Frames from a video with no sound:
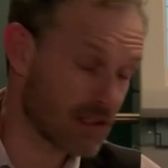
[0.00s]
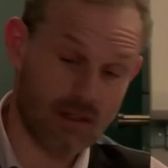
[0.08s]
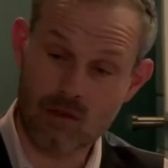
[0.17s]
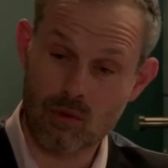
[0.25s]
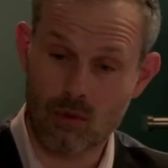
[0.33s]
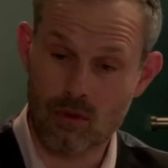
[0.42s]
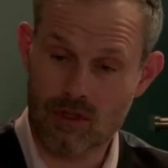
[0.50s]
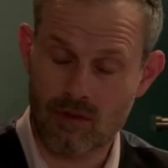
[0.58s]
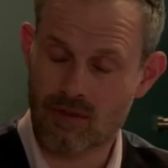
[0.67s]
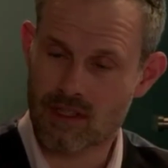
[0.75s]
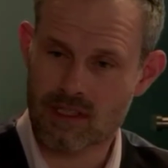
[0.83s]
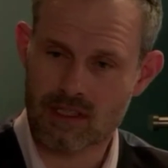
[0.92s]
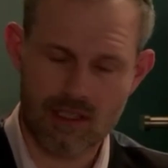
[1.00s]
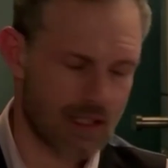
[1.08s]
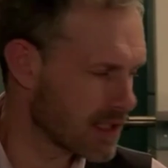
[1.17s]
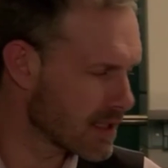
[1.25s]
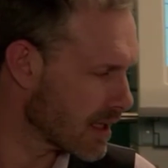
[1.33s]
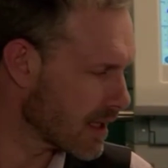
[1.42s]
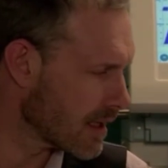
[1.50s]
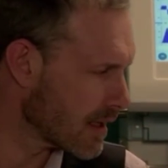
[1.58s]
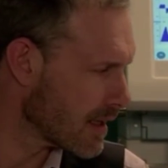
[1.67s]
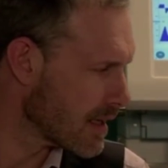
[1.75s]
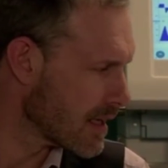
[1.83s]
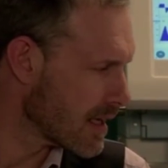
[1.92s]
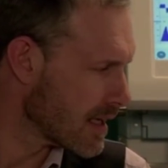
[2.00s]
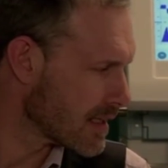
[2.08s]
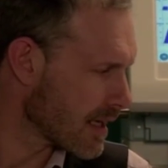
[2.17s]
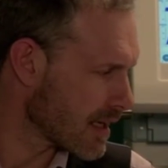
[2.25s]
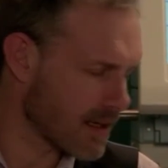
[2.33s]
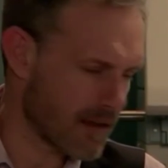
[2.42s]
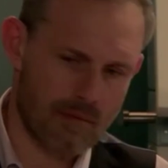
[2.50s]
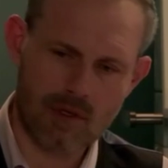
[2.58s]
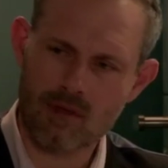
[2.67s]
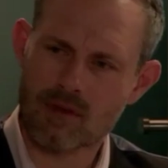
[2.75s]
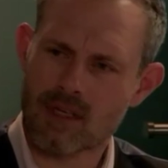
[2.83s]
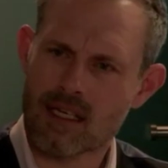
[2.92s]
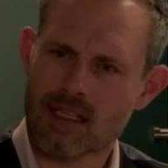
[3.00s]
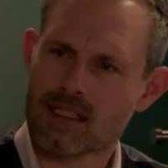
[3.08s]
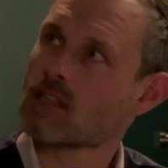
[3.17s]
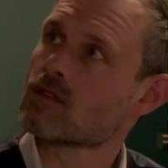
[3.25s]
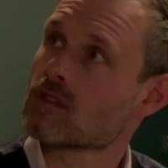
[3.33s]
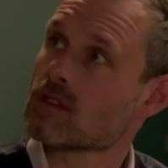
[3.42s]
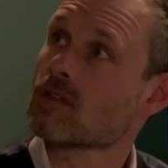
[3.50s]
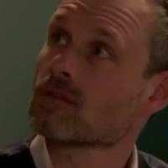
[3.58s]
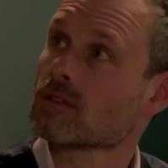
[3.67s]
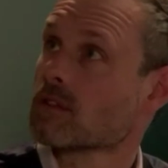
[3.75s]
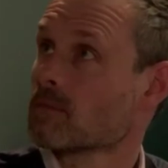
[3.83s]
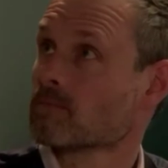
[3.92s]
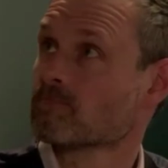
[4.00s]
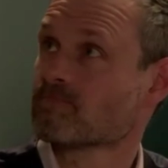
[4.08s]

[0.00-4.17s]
Dr. Ward's office. She's taking him through the test results.